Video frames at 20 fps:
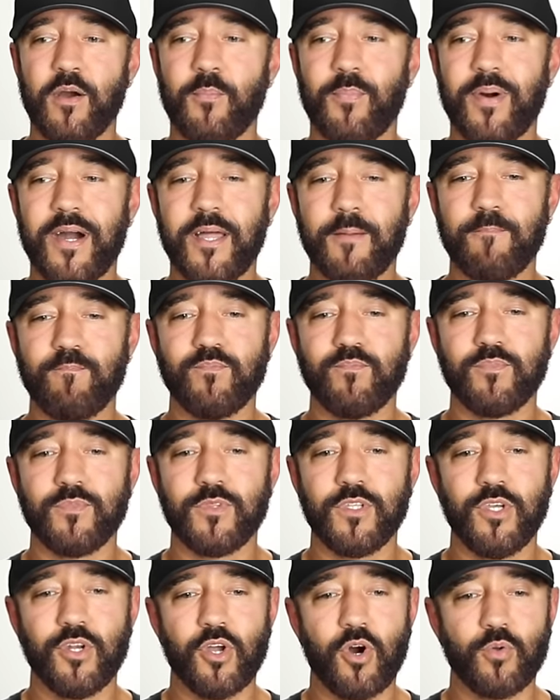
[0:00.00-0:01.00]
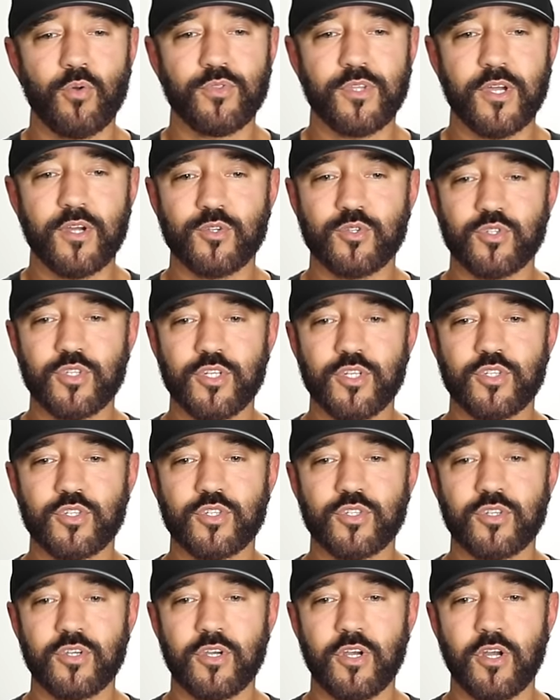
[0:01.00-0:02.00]
But, you know, there's
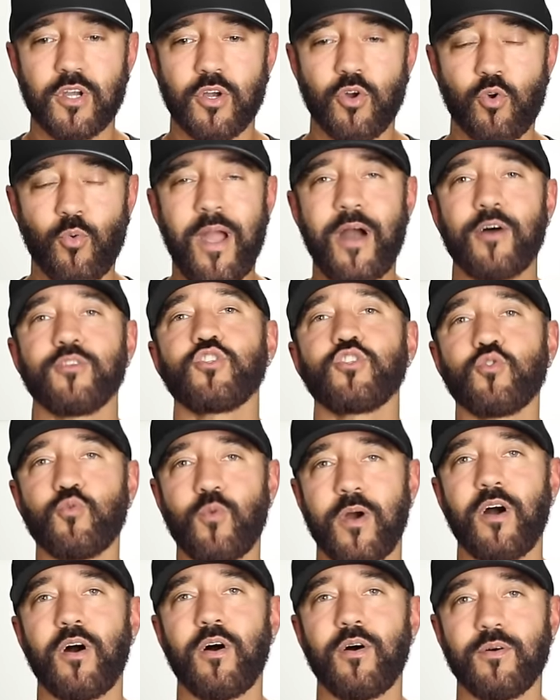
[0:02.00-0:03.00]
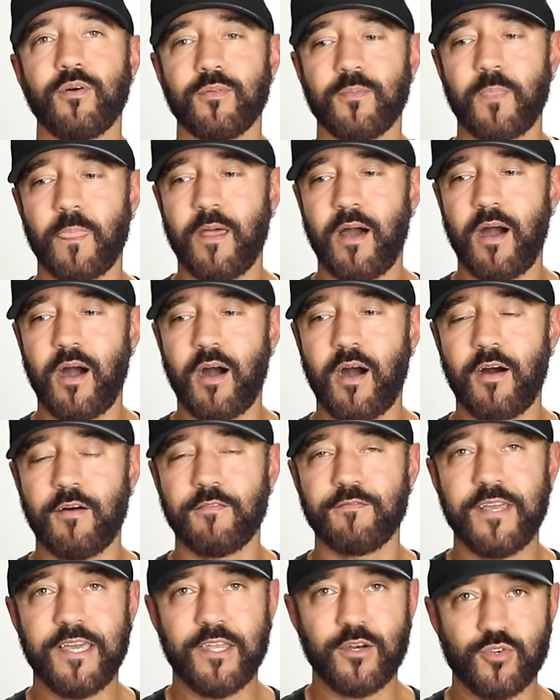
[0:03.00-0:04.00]
this groundswell
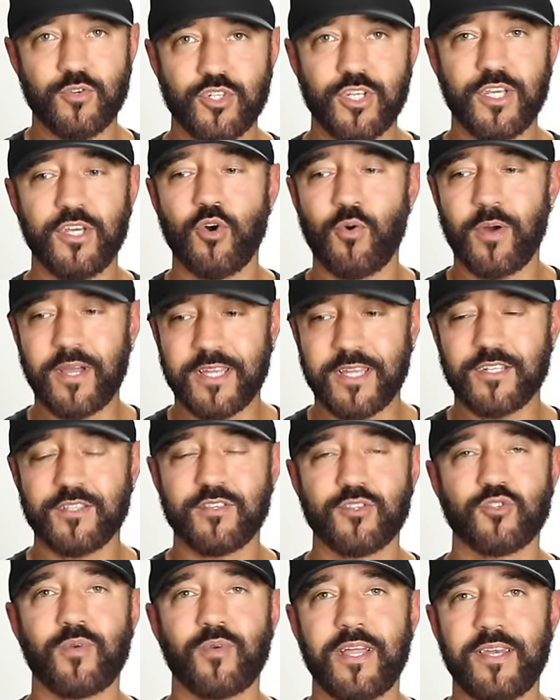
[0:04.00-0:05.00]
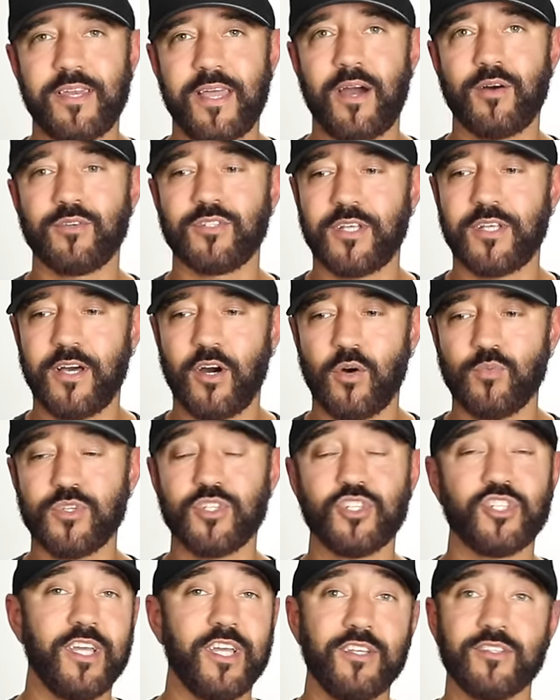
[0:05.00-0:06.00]
of energy going into this right now to help to
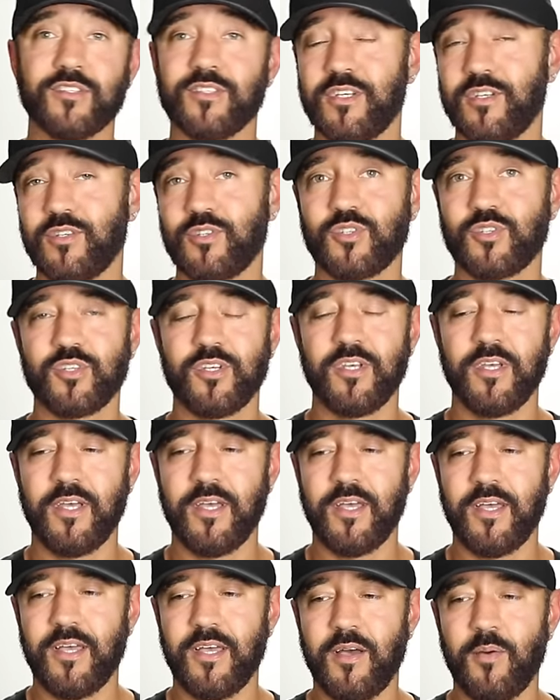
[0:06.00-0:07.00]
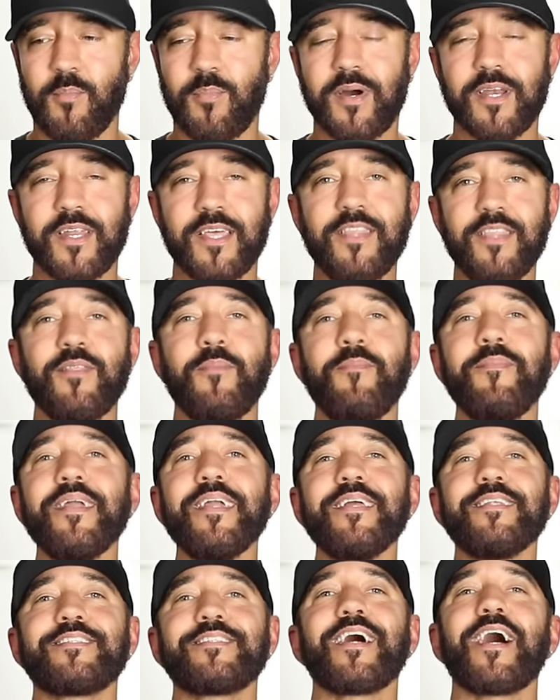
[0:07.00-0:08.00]
change this. But in the
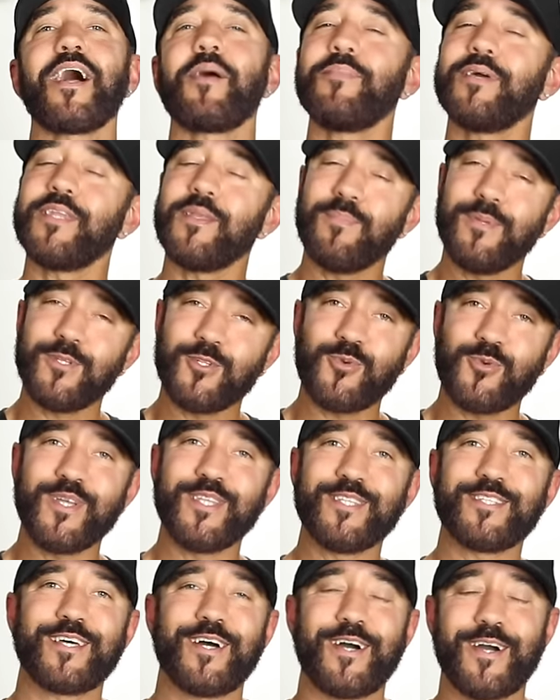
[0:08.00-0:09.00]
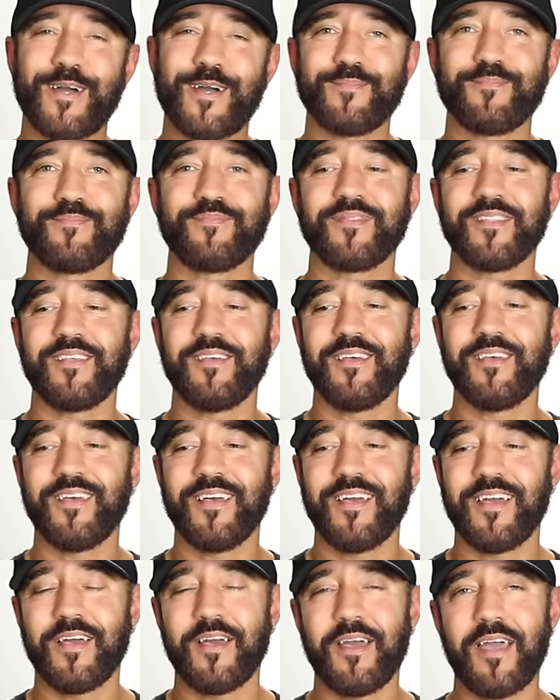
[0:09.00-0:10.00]
meantime and in between time,
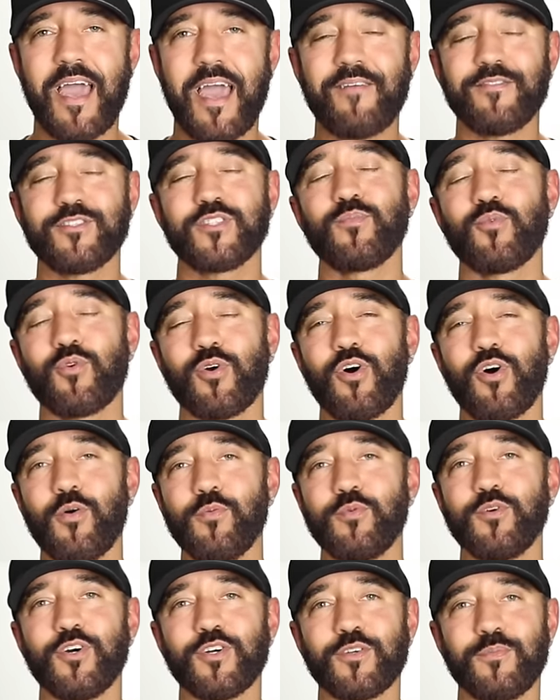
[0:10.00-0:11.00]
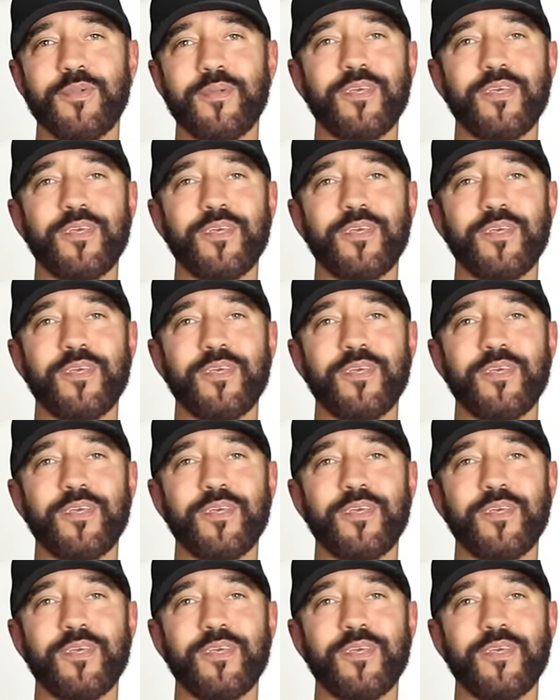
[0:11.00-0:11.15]
having some more home cooked